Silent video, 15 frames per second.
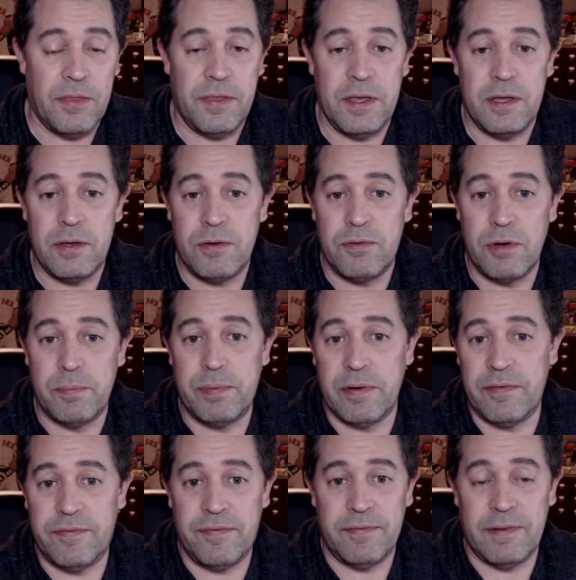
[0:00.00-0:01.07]
the group
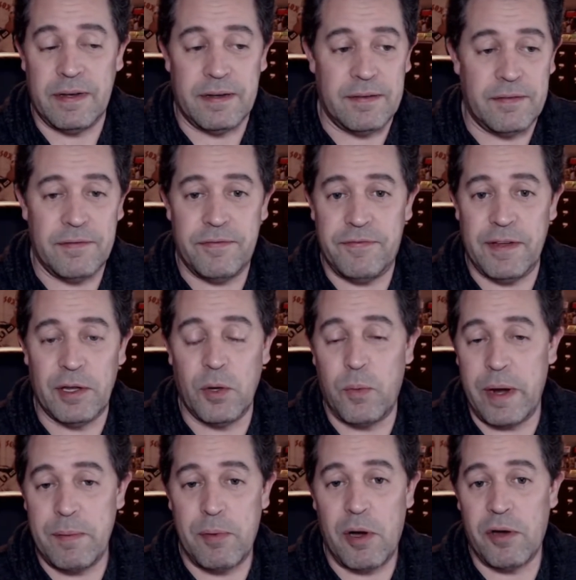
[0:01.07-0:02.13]
of fellow
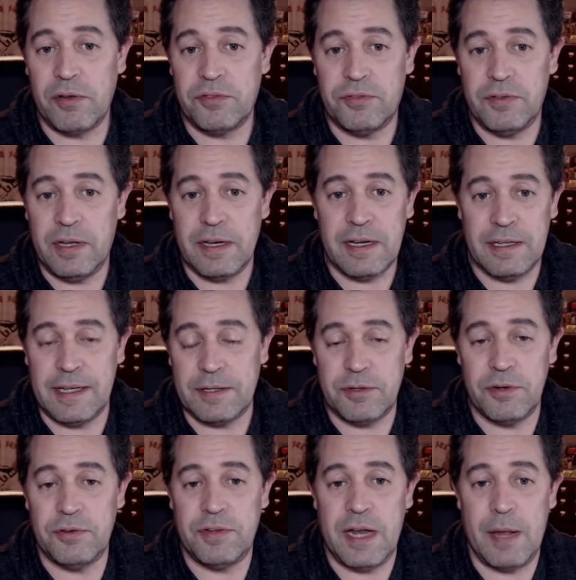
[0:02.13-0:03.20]
Wade Boggs
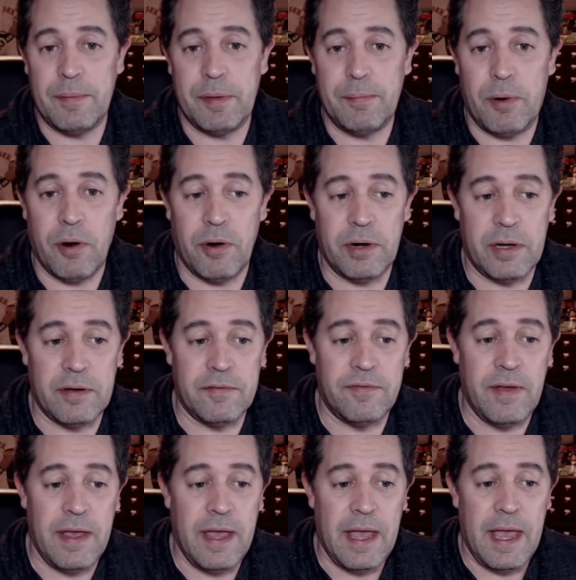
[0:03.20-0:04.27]
collectors that I'm a part
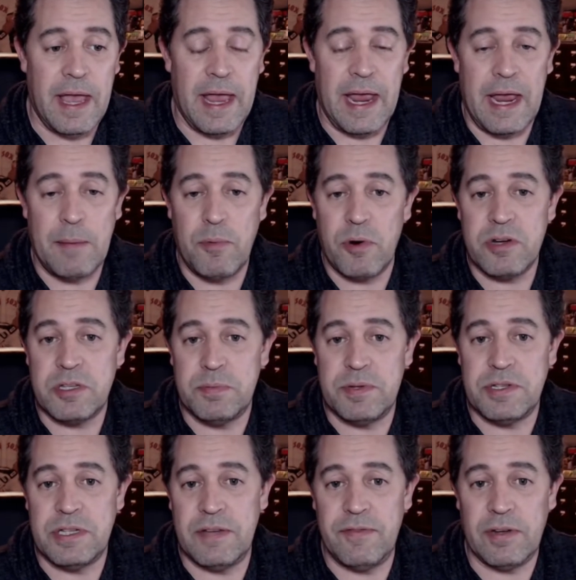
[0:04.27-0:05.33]
of, and more
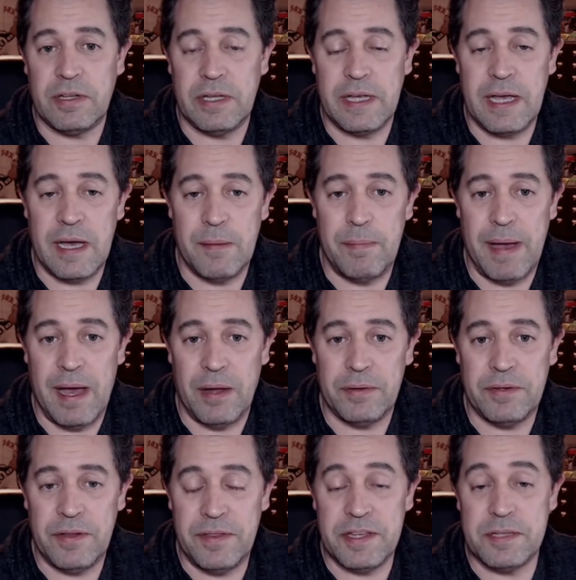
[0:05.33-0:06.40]
specifically
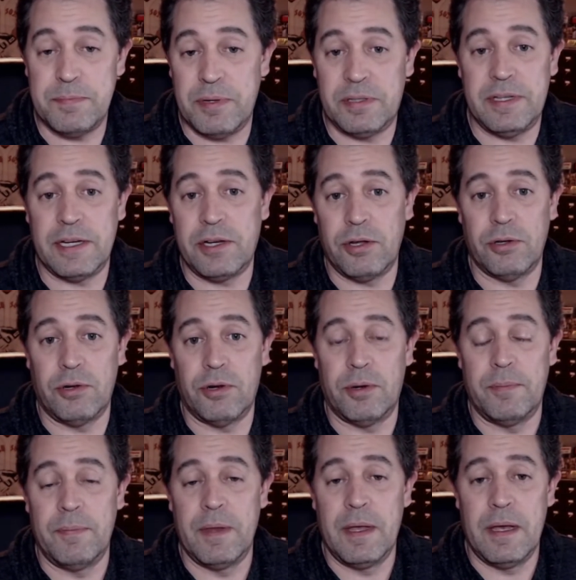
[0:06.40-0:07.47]
about this
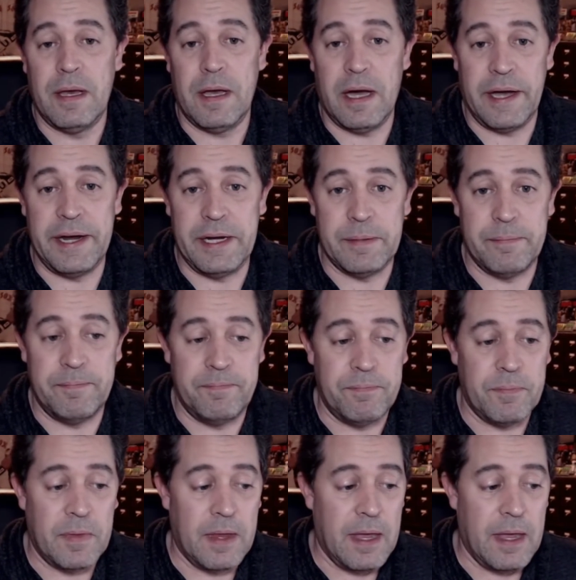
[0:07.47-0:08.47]
particular item